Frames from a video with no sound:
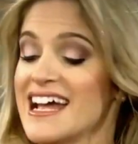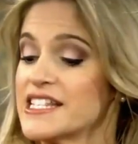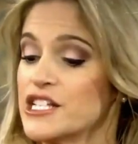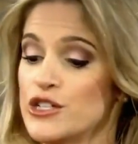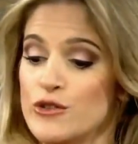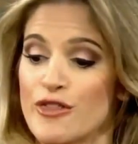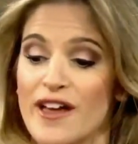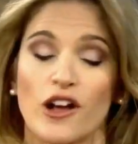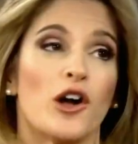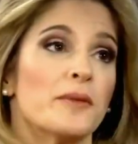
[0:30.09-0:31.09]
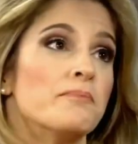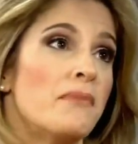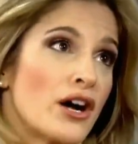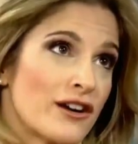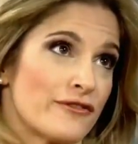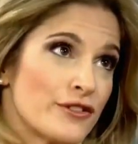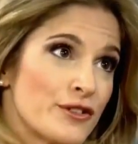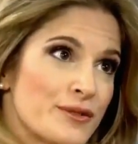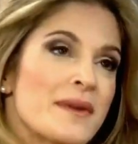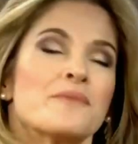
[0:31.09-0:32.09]
It's a new thing called monk
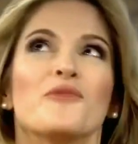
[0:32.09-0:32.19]
fruit.